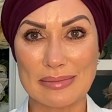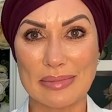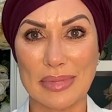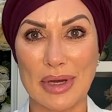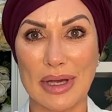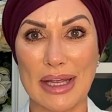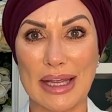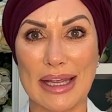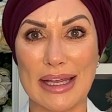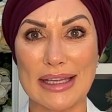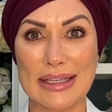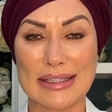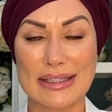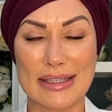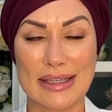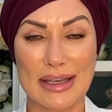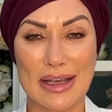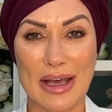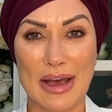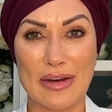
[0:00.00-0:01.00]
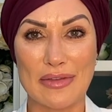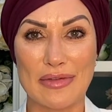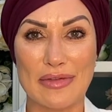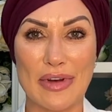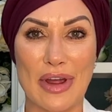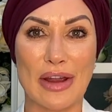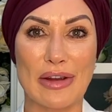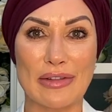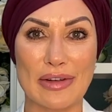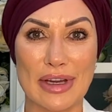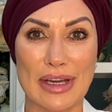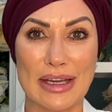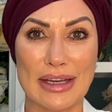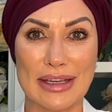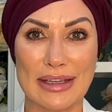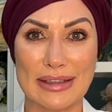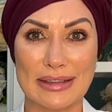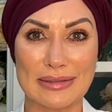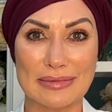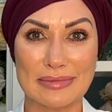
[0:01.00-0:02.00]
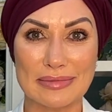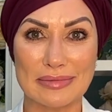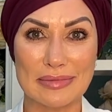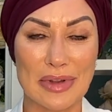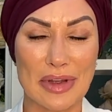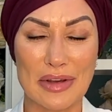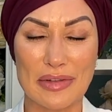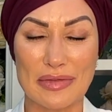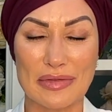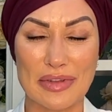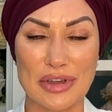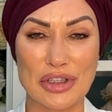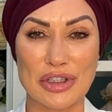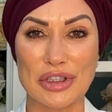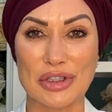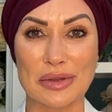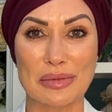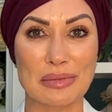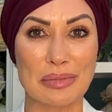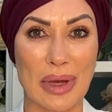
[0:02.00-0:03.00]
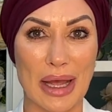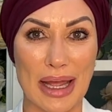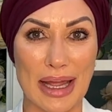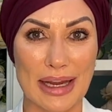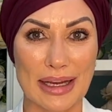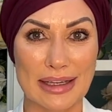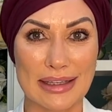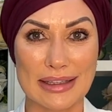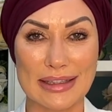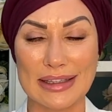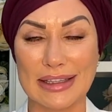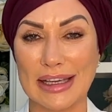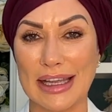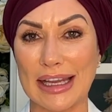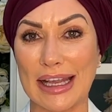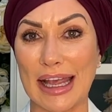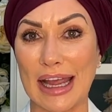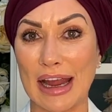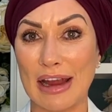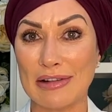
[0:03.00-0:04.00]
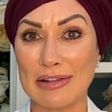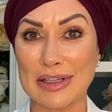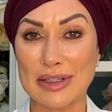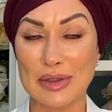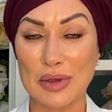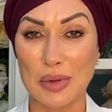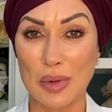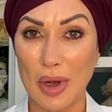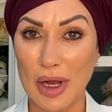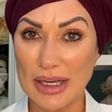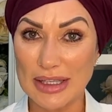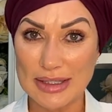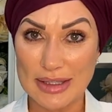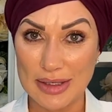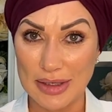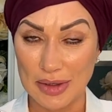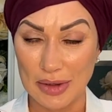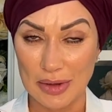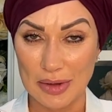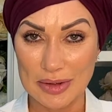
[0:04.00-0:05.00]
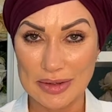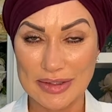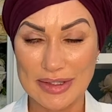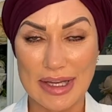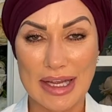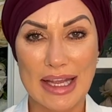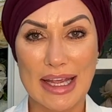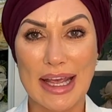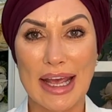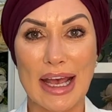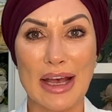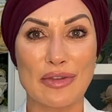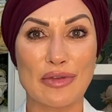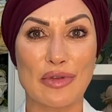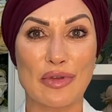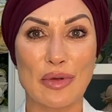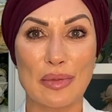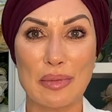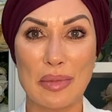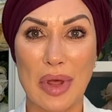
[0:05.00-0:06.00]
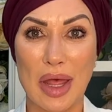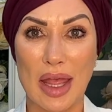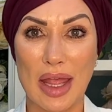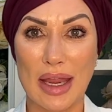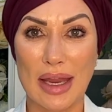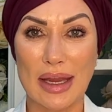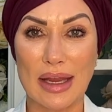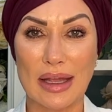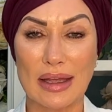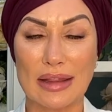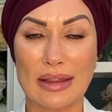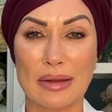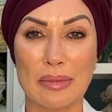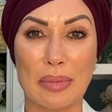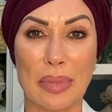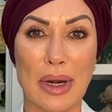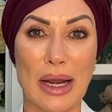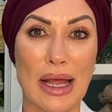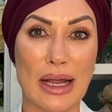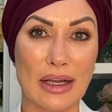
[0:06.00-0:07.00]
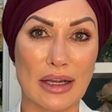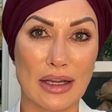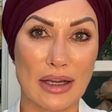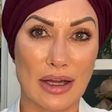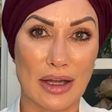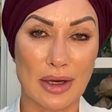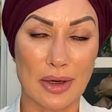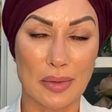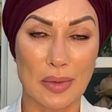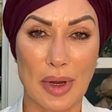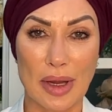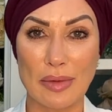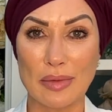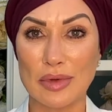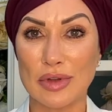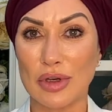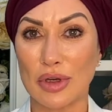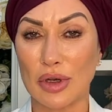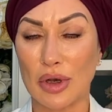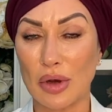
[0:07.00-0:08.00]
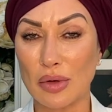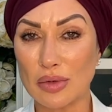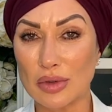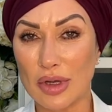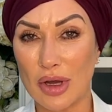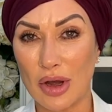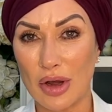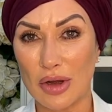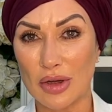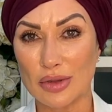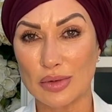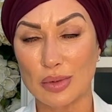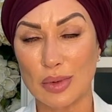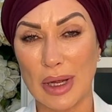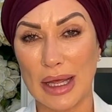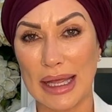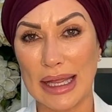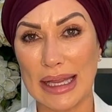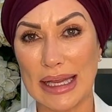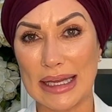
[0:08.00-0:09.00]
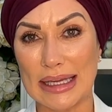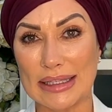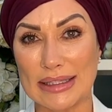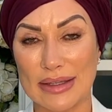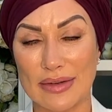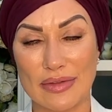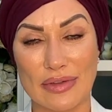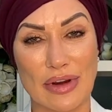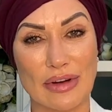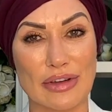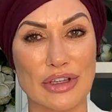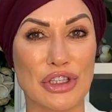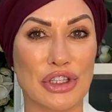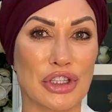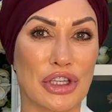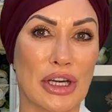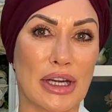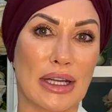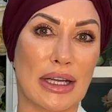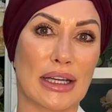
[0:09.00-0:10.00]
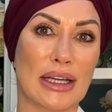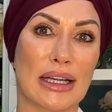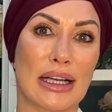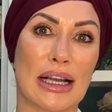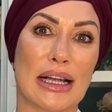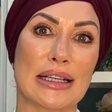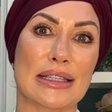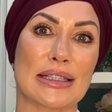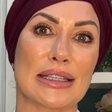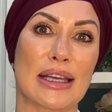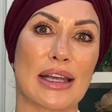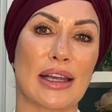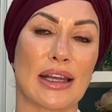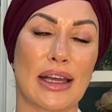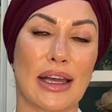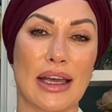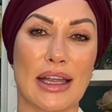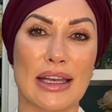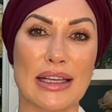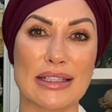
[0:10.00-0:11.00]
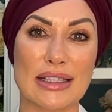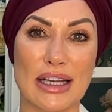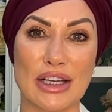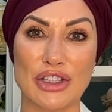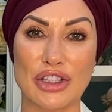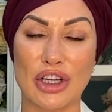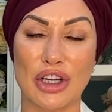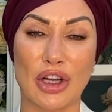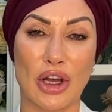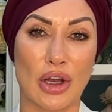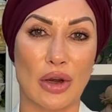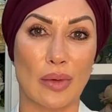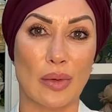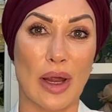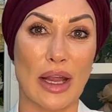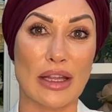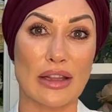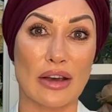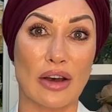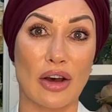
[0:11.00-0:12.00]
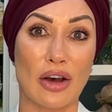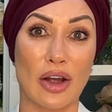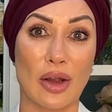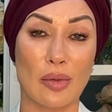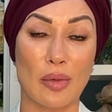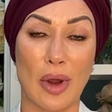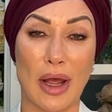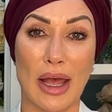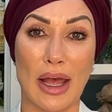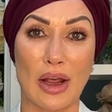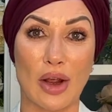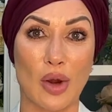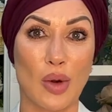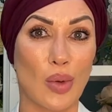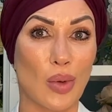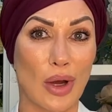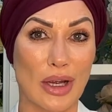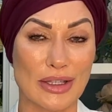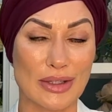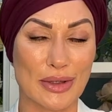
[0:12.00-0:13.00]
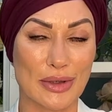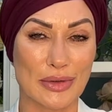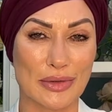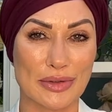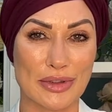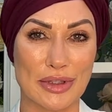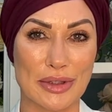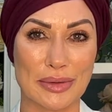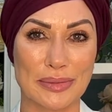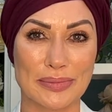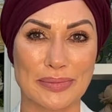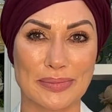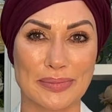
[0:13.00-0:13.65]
but it's a very efficient bag that carries quite a lot, and for me the black colorway with the gold hardware is very chic and classic, and it's actually a colorway that I wear quite often.